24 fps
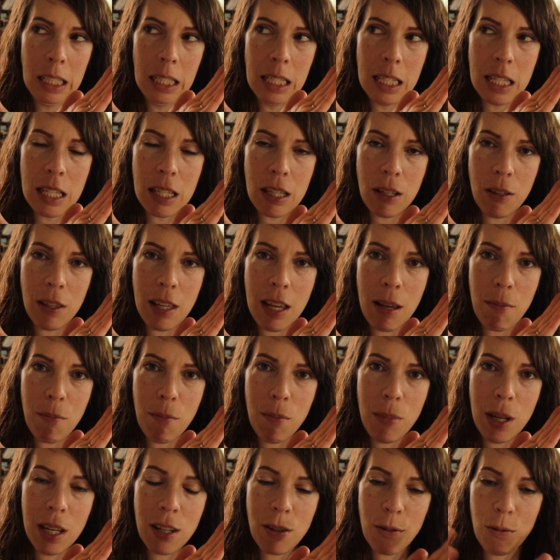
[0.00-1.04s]
So that
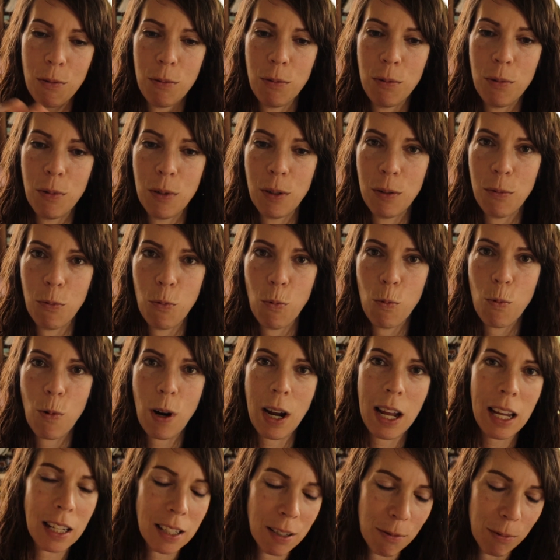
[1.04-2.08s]
metal
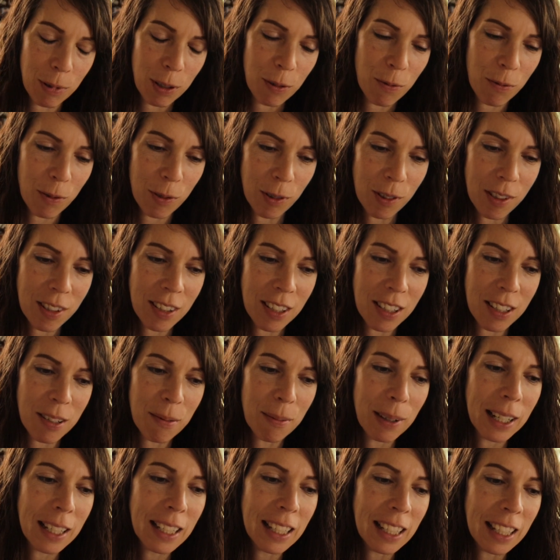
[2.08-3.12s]
whacked with force into
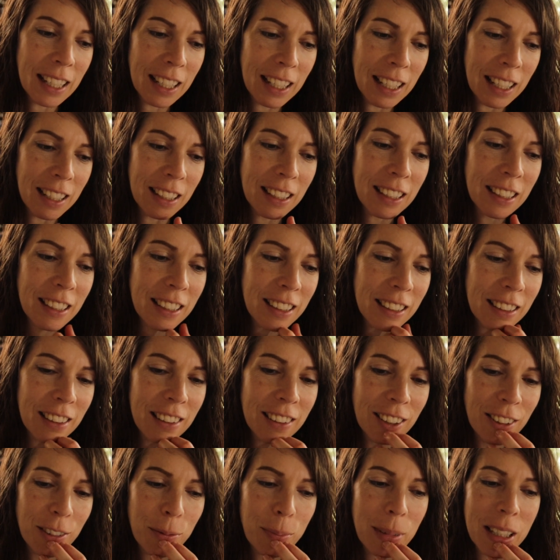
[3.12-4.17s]
my knee and
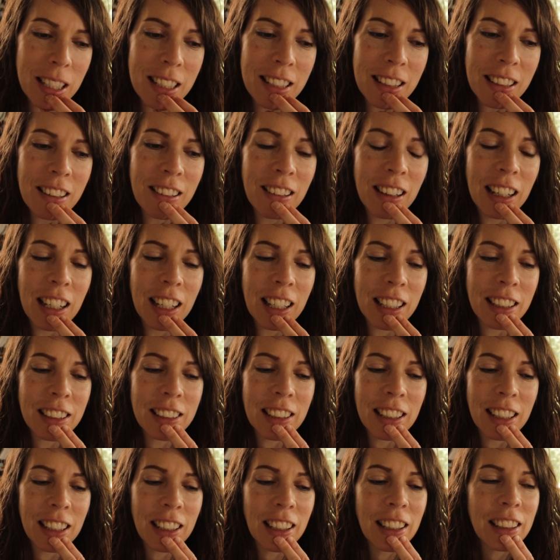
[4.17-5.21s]
knocked me to the
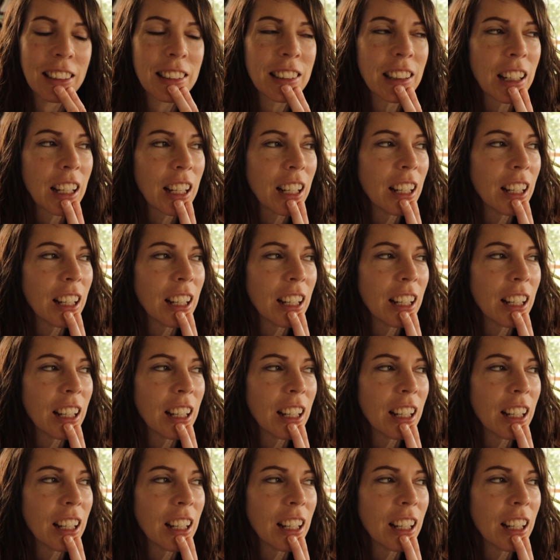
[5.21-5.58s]
ground, and